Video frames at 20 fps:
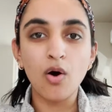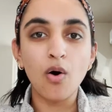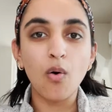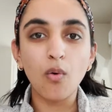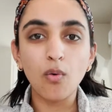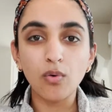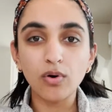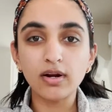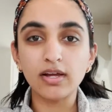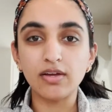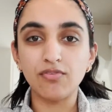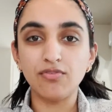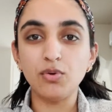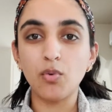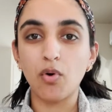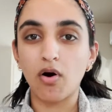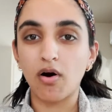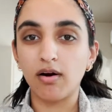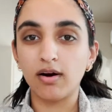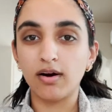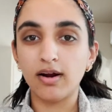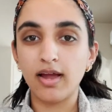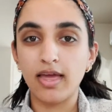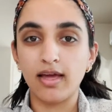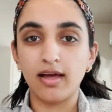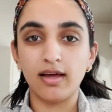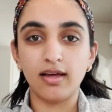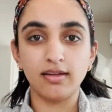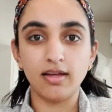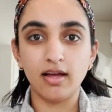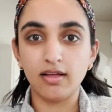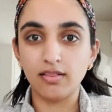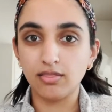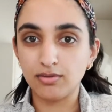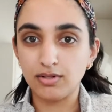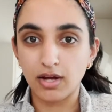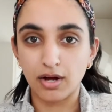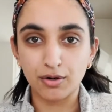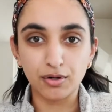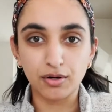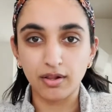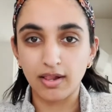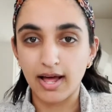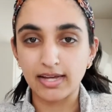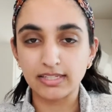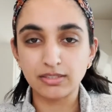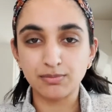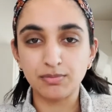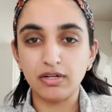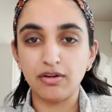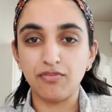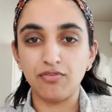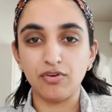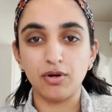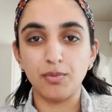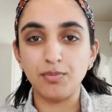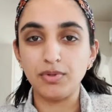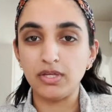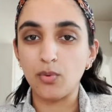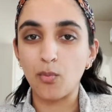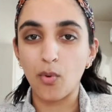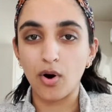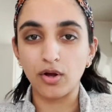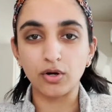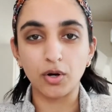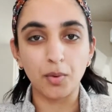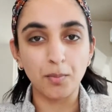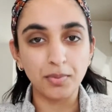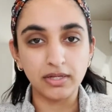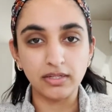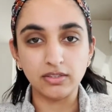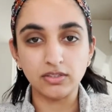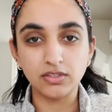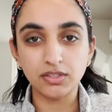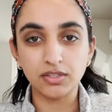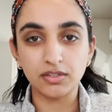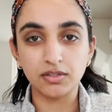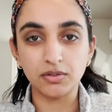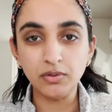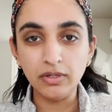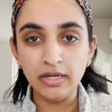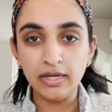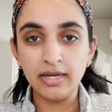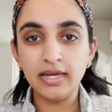or if you are a younger classman, if you're a P1 or a P2,